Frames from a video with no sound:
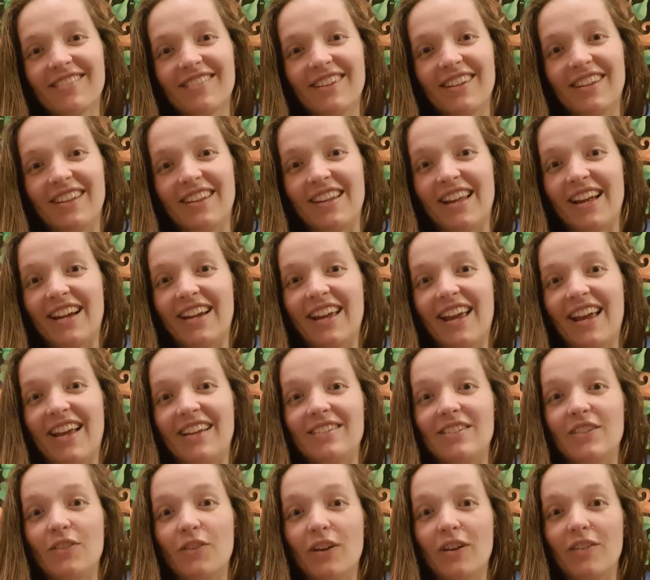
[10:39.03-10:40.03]
In that
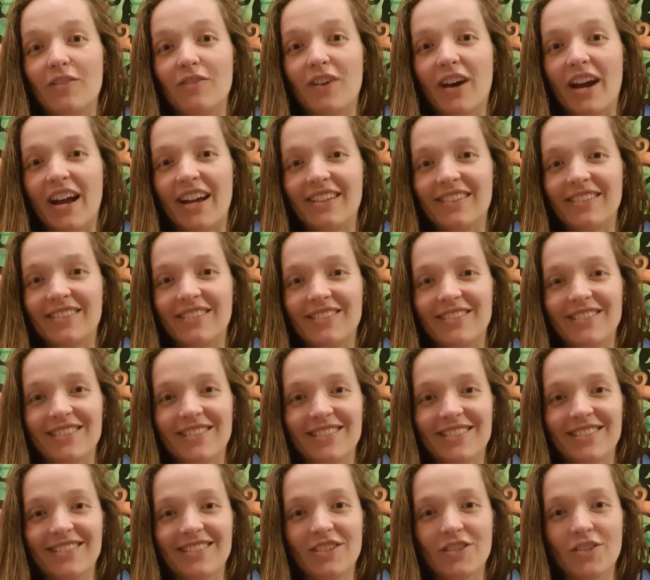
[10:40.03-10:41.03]
case, you're invited to
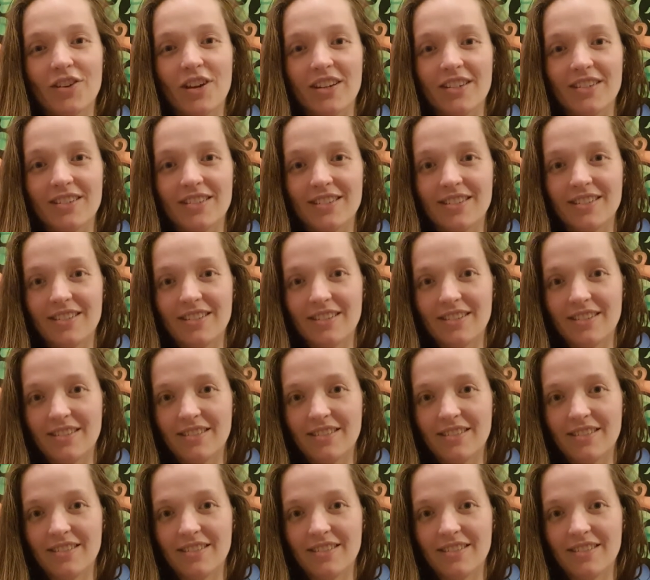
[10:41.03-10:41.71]
just trust